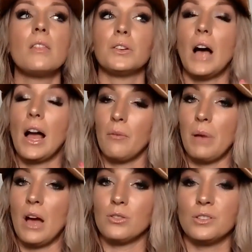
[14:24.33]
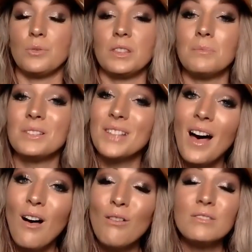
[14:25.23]
their lack of boundaries with
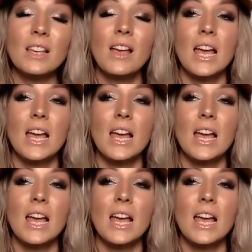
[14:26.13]
themselves.